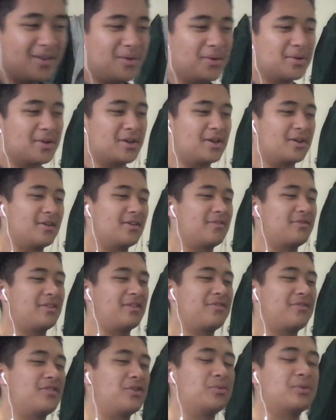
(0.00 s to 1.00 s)
Oh, you, your dose if,
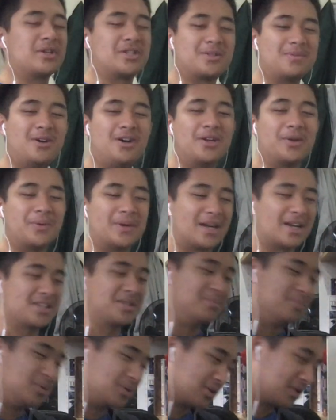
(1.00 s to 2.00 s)
if you were smart, you would actually
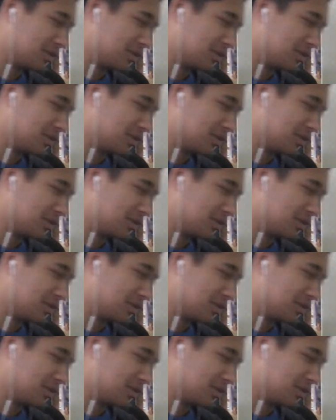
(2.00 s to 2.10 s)
book it